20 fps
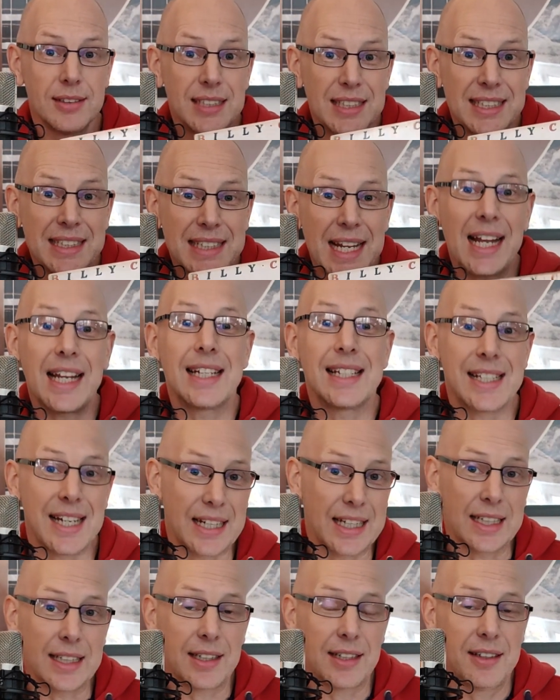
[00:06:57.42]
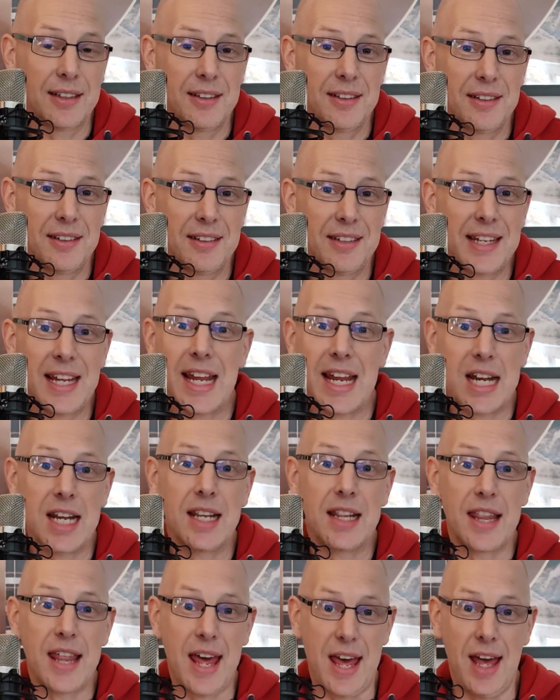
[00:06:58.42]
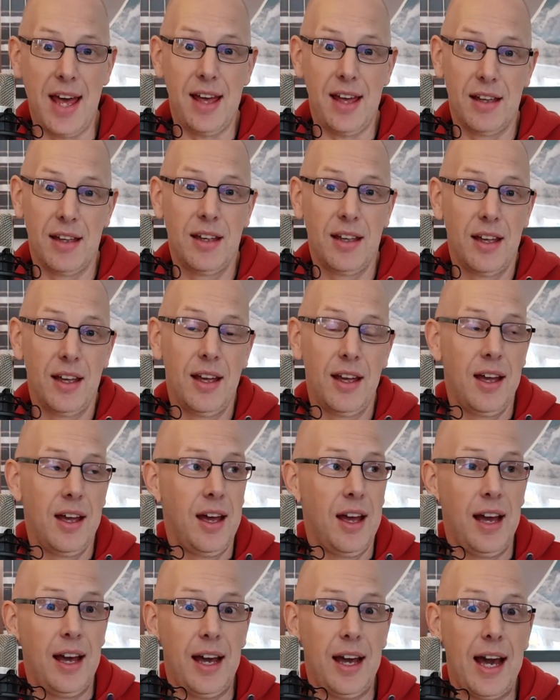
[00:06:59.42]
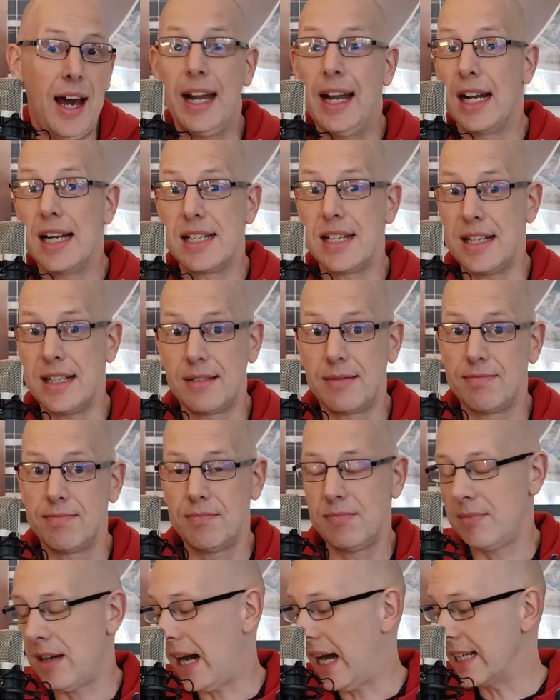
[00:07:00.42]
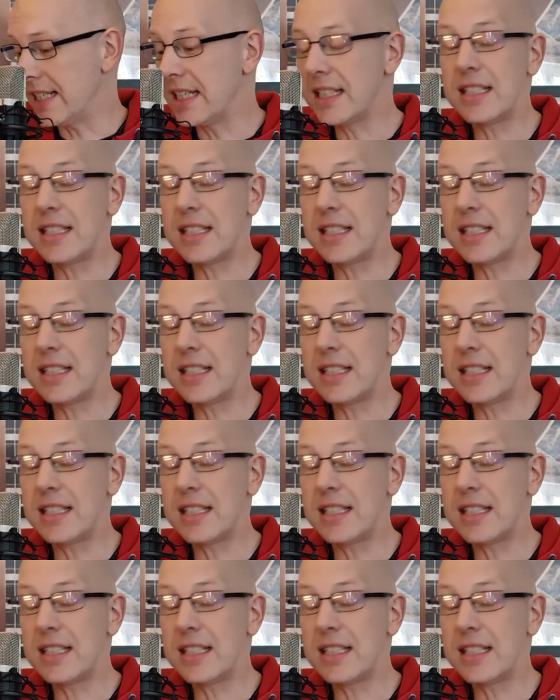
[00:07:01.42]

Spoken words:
standing in there? And I did. I